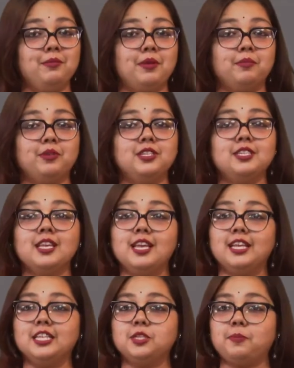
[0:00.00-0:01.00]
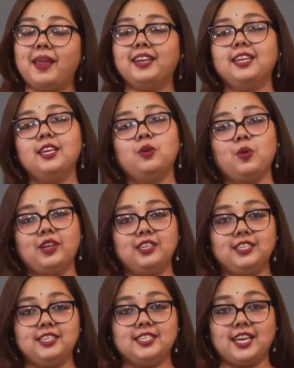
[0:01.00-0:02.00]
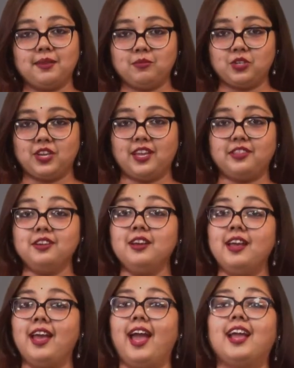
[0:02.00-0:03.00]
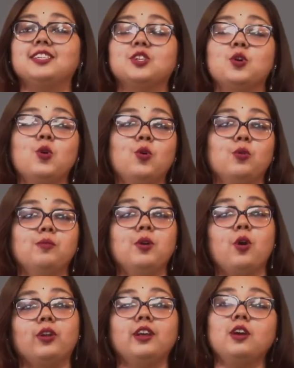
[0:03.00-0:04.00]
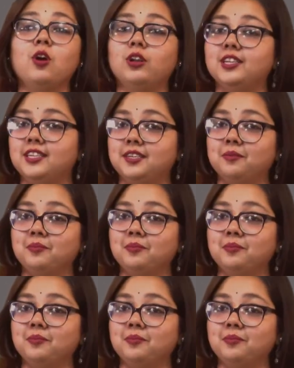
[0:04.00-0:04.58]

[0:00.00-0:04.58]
members spending quality time together at home on a holiday.